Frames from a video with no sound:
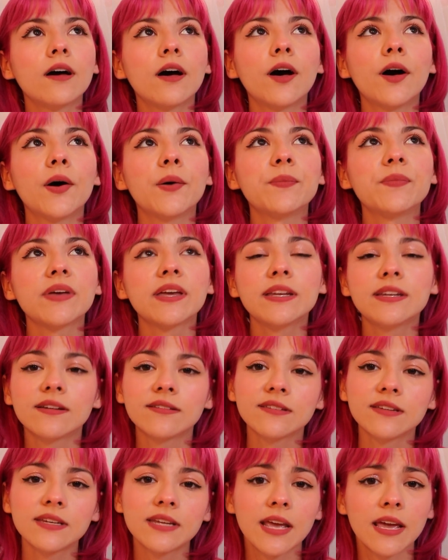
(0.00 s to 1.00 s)
It
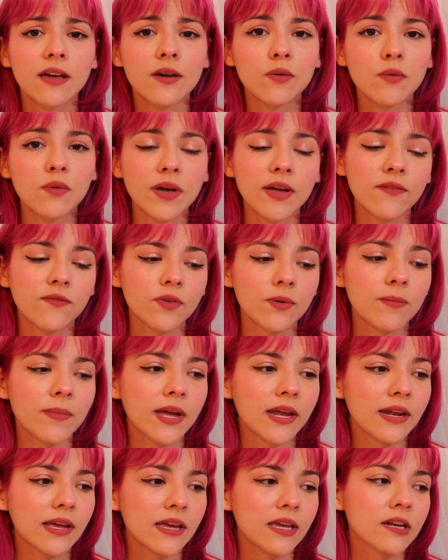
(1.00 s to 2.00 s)
doesn't take away from
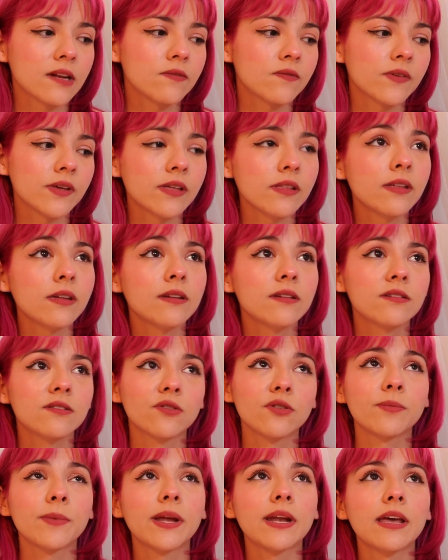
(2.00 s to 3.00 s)
my negative feelings
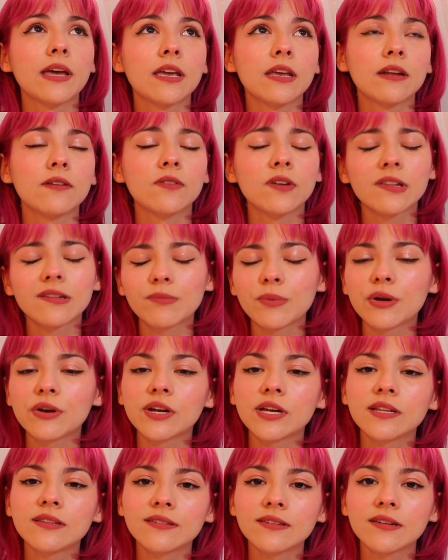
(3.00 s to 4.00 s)
or my negative
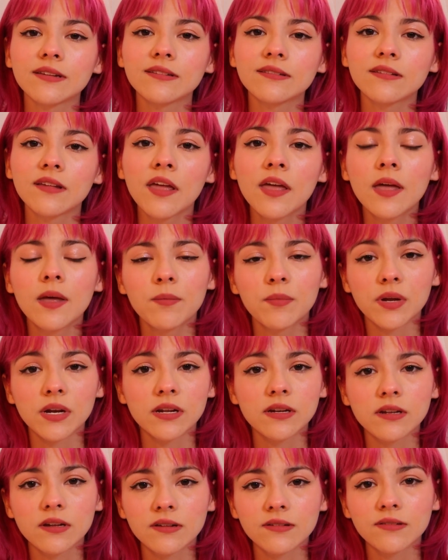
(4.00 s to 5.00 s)
experiences, but
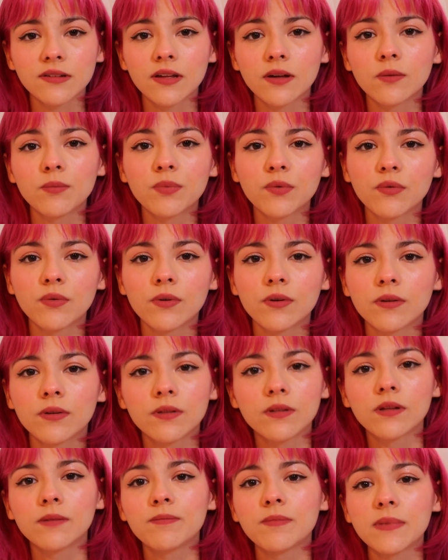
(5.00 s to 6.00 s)
it does help
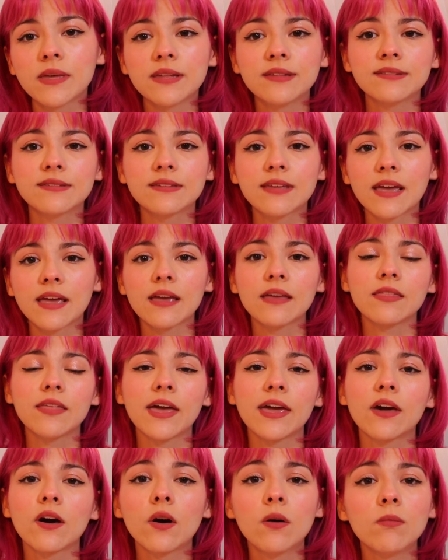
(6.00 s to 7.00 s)
me stay
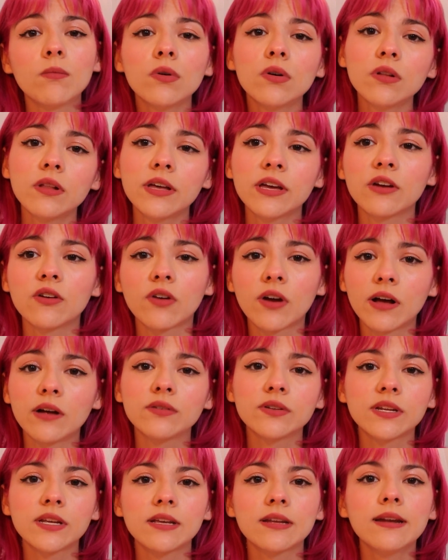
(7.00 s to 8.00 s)
like humble and
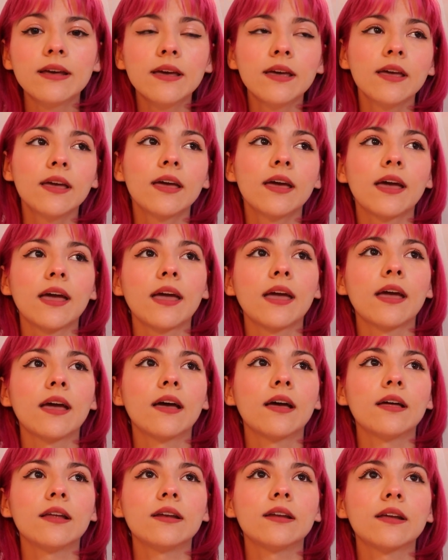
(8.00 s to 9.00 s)
grounded,
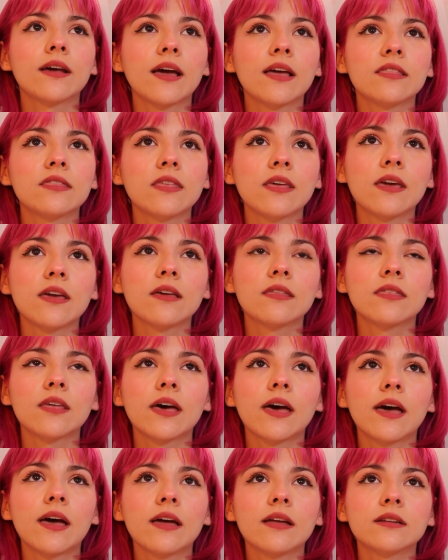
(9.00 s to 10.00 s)
and I think
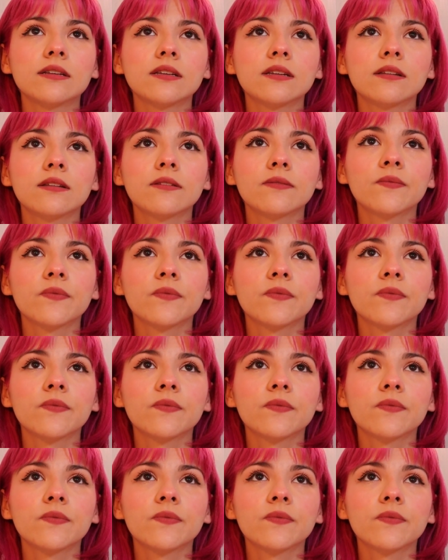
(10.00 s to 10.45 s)
that